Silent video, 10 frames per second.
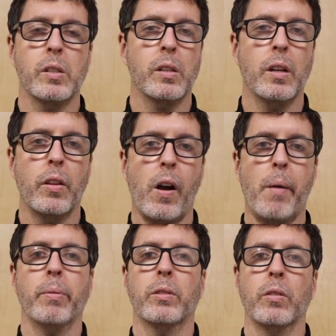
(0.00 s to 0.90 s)
just another
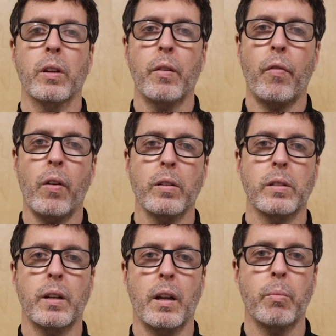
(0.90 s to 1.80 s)
opportunity for
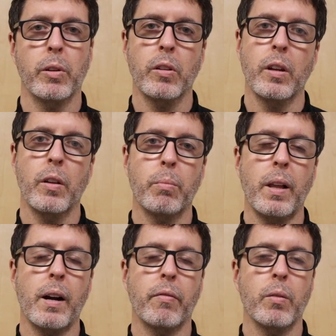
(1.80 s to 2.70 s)
us to kind of build another
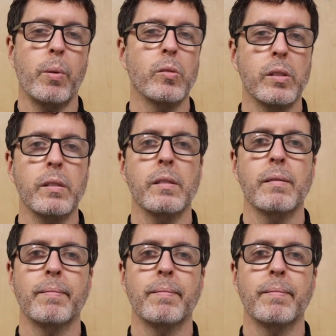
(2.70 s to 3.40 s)
block for the postseason.